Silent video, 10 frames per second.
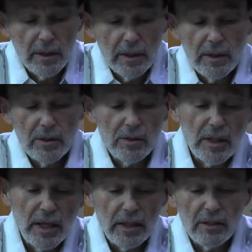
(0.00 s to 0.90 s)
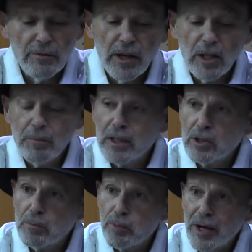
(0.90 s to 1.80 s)
It is a
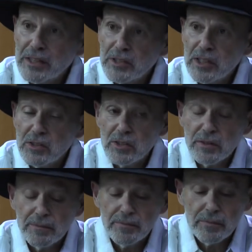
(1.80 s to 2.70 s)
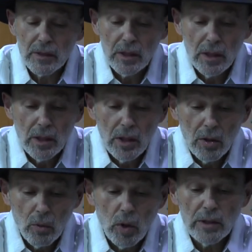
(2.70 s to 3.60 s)
developmental process,
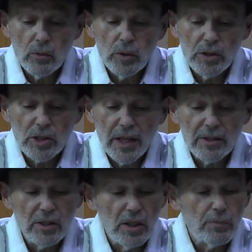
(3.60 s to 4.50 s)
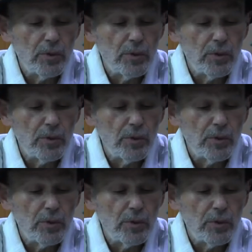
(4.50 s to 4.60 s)
one which, like the number